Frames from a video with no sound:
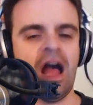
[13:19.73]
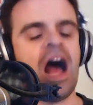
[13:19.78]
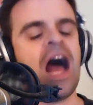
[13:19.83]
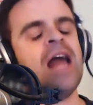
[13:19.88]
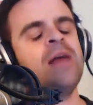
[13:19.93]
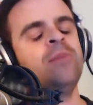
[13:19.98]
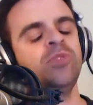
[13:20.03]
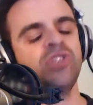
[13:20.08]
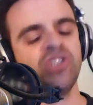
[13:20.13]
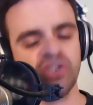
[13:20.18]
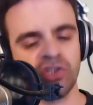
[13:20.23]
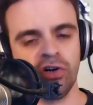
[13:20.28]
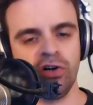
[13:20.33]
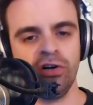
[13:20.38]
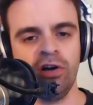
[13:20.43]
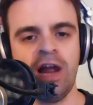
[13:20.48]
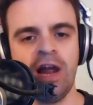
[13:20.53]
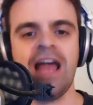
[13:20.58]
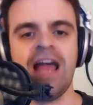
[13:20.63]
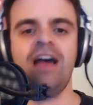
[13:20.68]
I'm
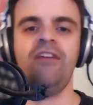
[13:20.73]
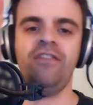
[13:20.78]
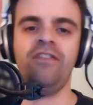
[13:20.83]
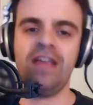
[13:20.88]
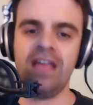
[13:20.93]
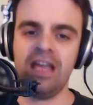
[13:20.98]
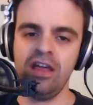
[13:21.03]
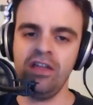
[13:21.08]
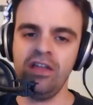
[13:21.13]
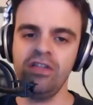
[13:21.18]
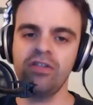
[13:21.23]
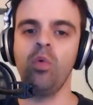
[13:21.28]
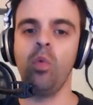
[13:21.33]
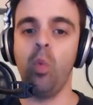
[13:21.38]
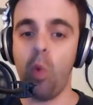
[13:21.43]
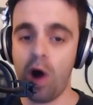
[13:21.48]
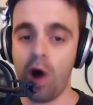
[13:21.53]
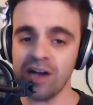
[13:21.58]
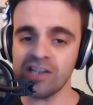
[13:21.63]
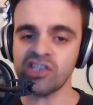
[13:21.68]
sure, have either
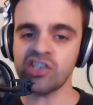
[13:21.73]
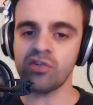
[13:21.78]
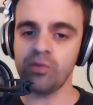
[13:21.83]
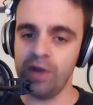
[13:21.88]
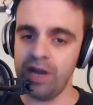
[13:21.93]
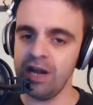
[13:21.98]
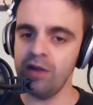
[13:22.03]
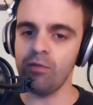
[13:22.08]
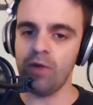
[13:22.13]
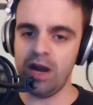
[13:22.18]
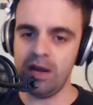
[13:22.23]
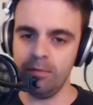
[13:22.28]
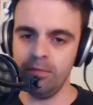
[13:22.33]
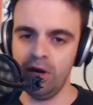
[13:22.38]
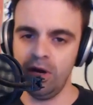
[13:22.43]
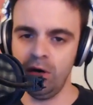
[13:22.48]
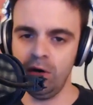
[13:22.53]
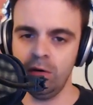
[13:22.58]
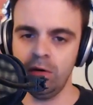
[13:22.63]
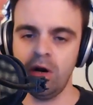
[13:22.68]
watched Reading
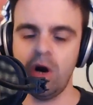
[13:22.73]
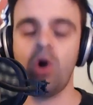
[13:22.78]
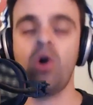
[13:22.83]
Rainbow